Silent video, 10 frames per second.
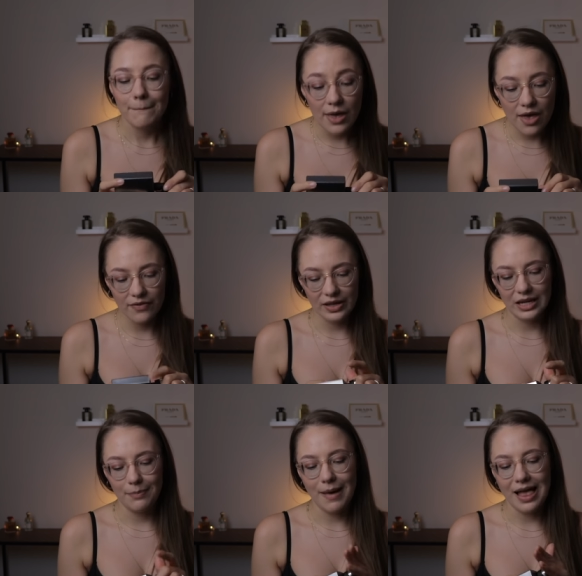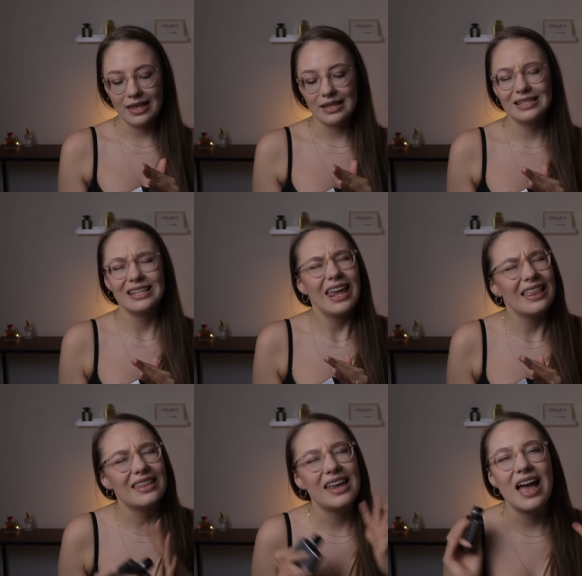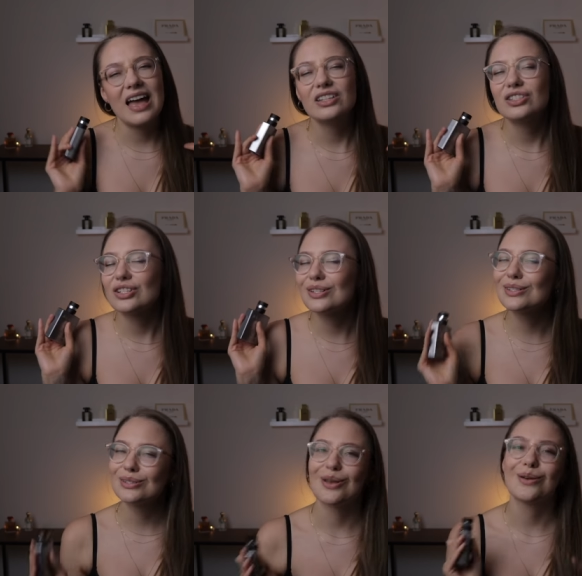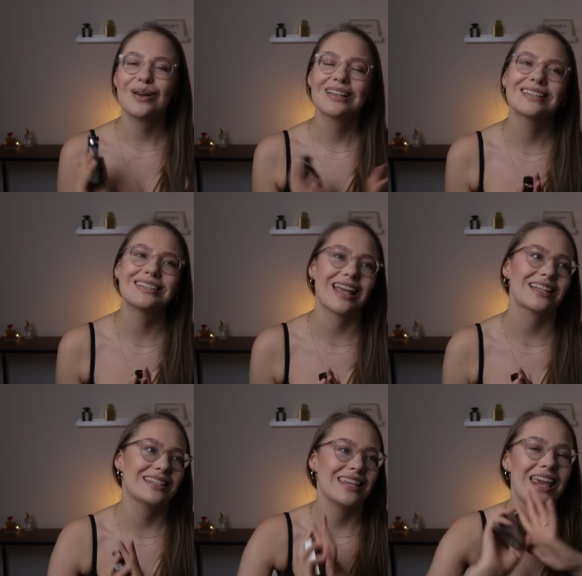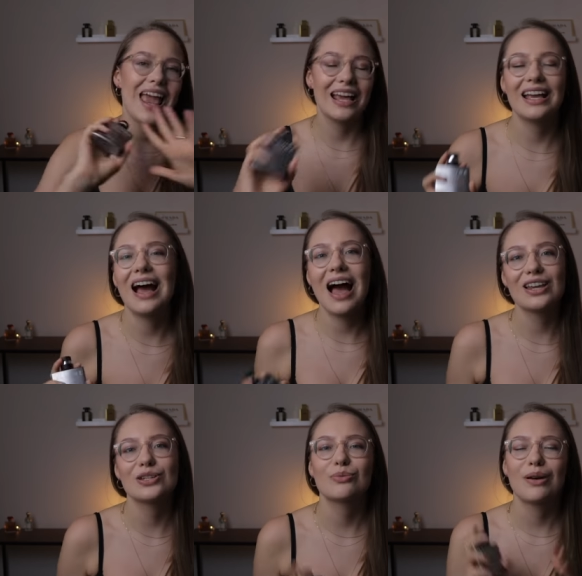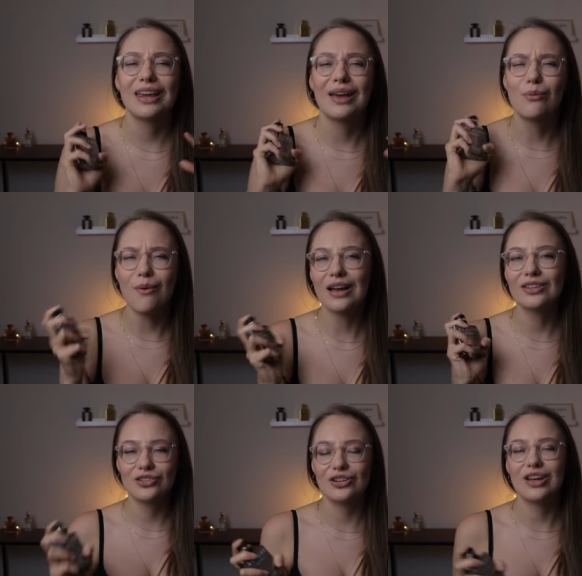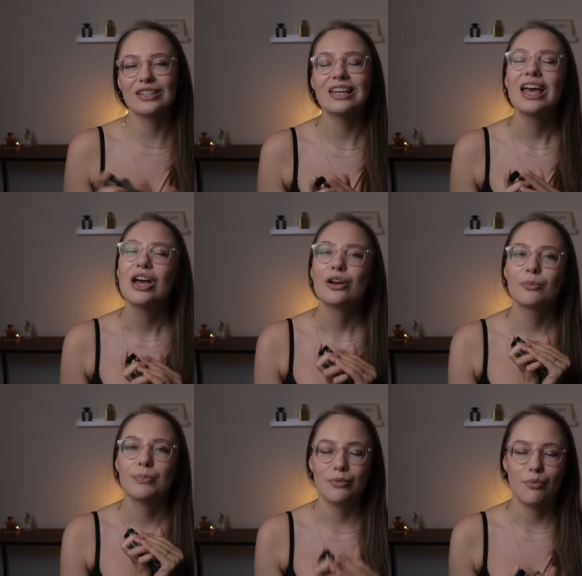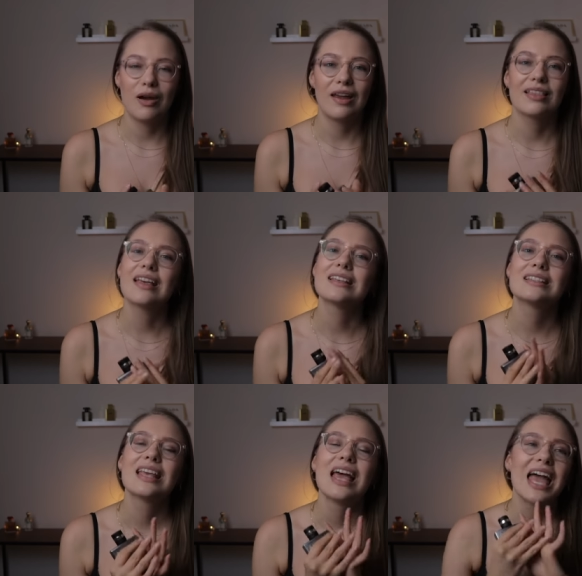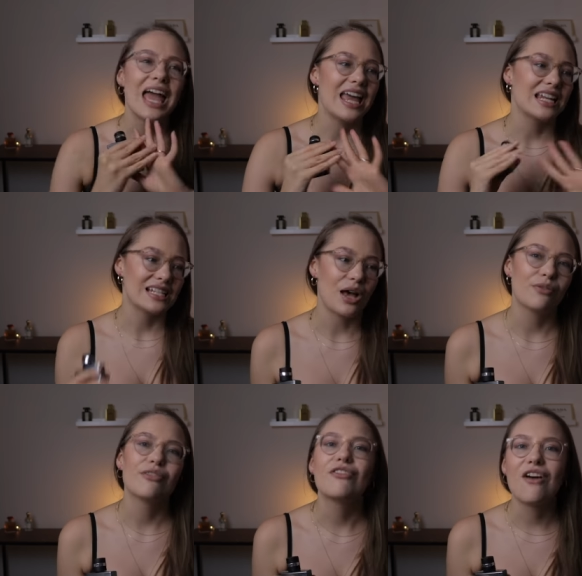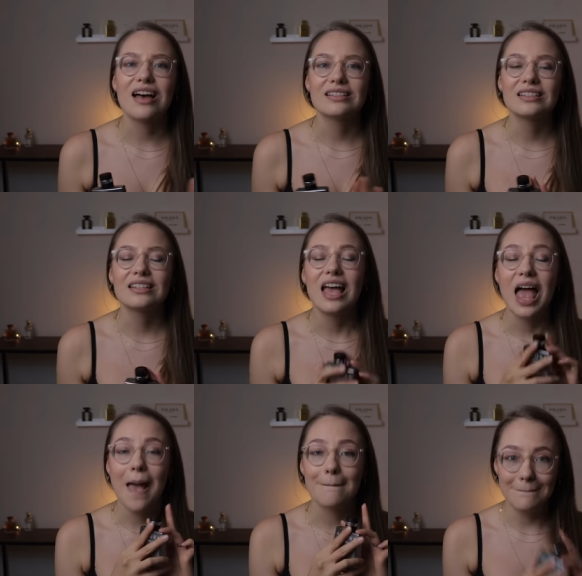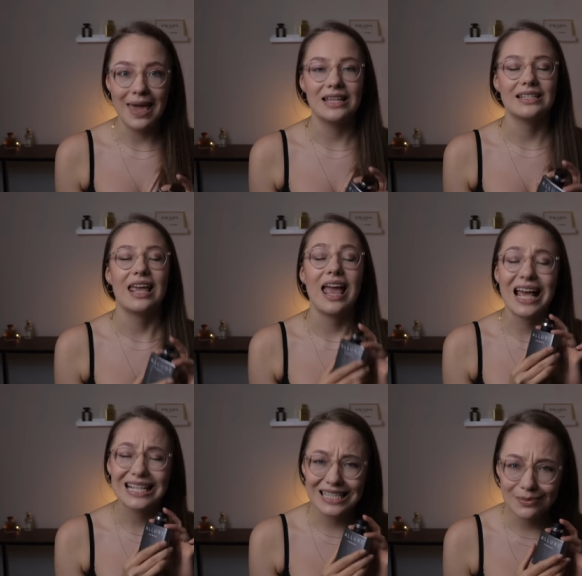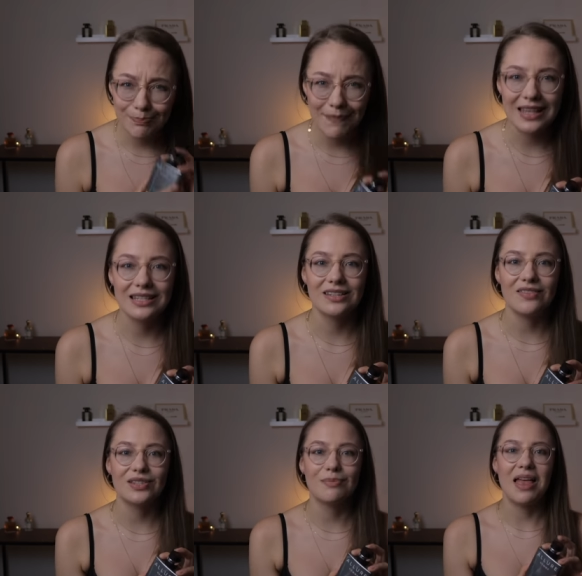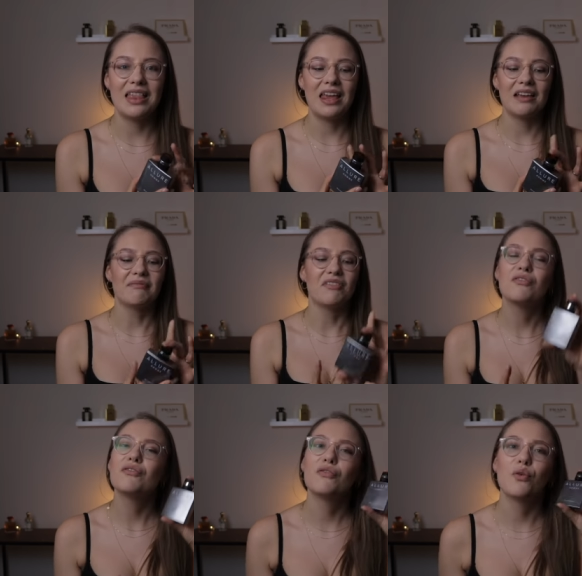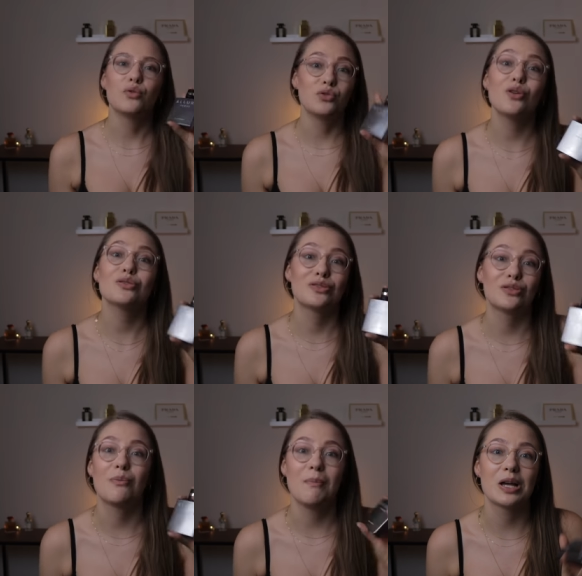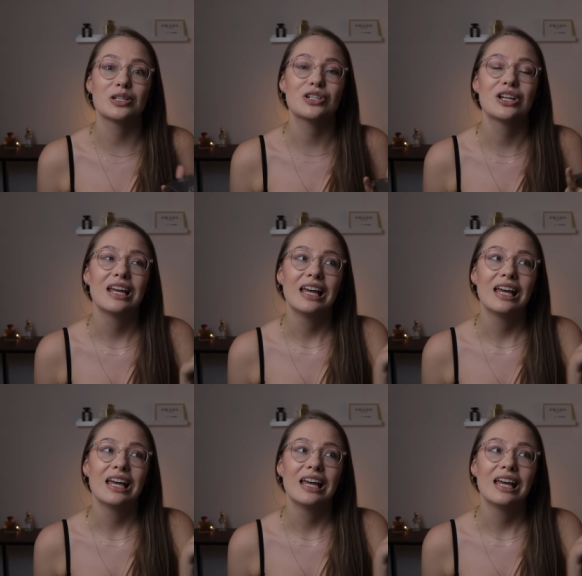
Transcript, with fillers: perfectly balanced in the air. It's just so sexy. A guy just wearing a white shirt could be wearing this in the south of France. Amazing, expensive smelling, for not so much